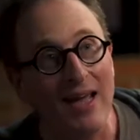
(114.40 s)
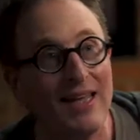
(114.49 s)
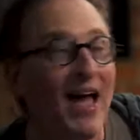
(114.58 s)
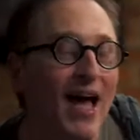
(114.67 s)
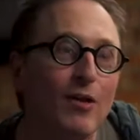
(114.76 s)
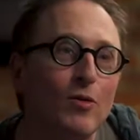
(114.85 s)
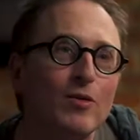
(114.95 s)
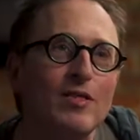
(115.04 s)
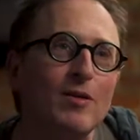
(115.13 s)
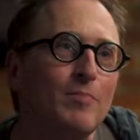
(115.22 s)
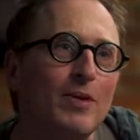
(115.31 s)
Yeah, and
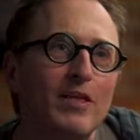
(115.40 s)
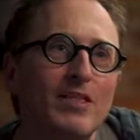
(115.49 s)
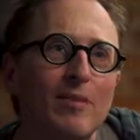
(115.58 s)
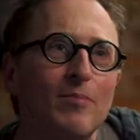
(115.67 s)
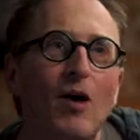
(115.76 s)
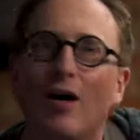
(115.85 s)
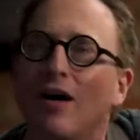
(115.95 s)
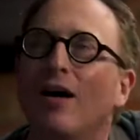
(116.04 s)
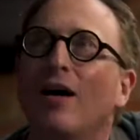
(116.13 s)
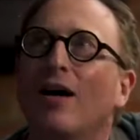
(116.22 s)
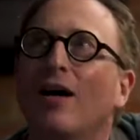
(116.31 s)
also because I'm not,
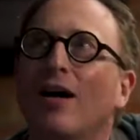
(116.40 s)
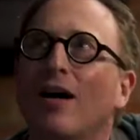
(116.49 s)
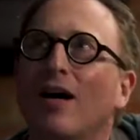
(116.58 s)
I